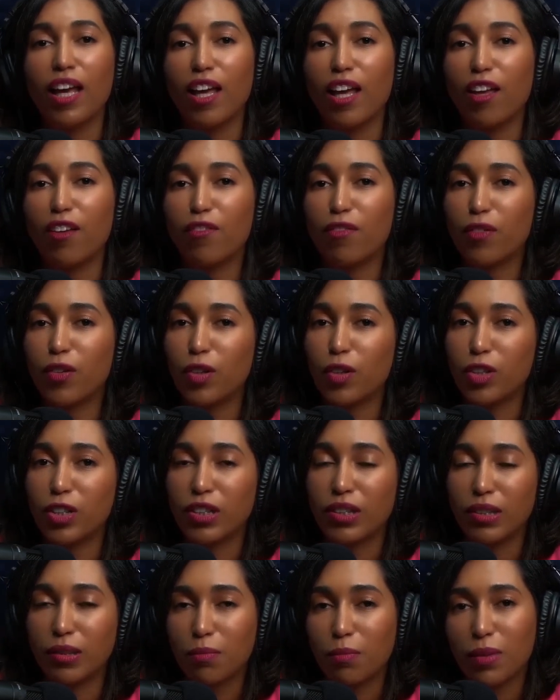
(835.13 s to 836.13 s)
If you're
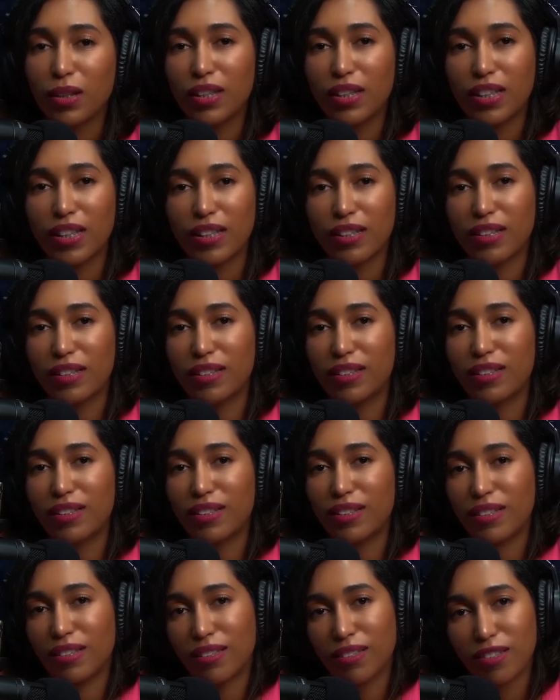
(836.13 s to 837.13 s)
someone that
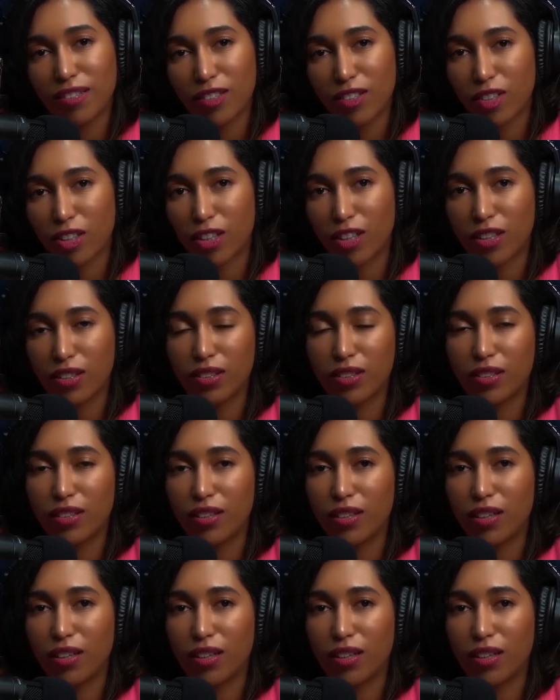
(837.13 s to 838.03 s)
didn't start